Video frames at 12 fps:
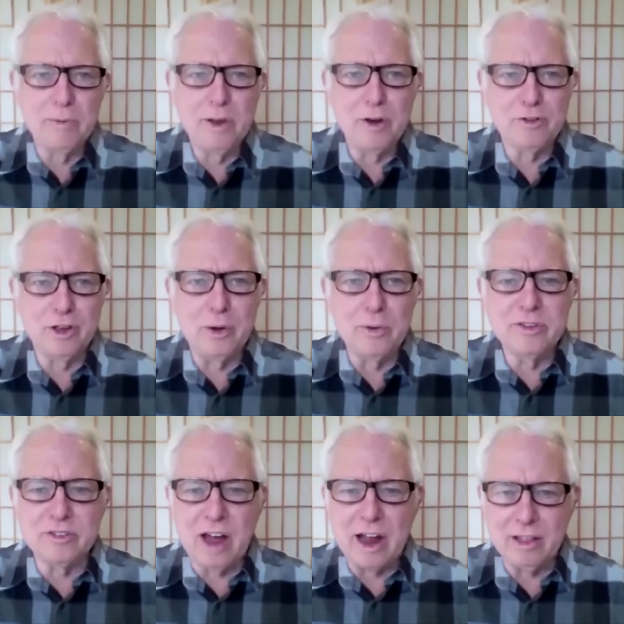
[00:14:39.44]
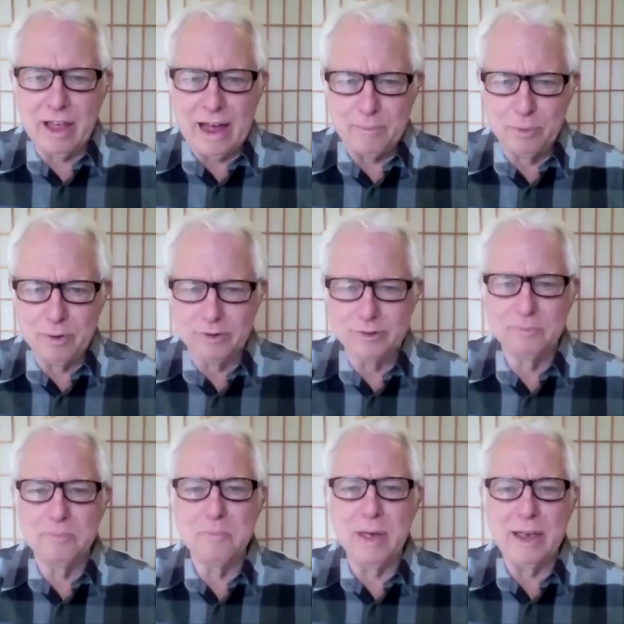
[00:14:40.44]
years ago when Skylab was
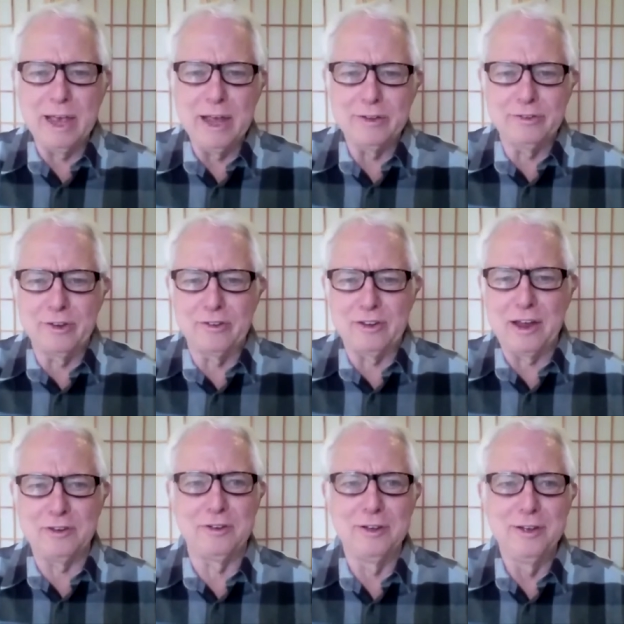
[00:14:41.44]
making its descent